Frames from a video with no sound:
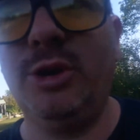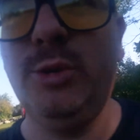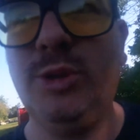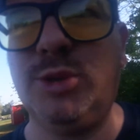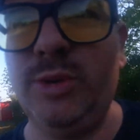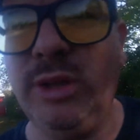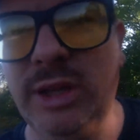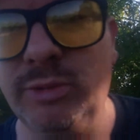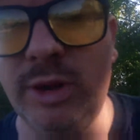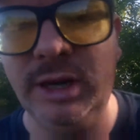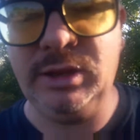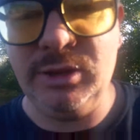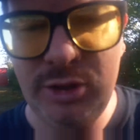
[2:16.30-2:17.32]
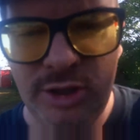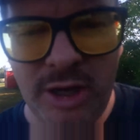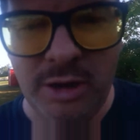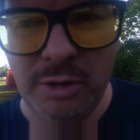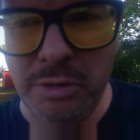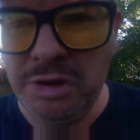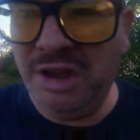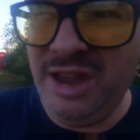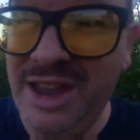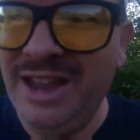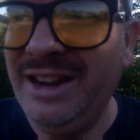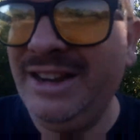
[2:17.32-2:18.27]
who was really running the show.
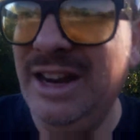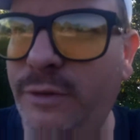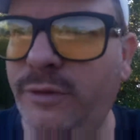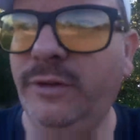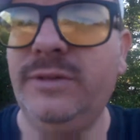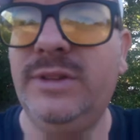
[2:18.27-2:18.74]
Now, for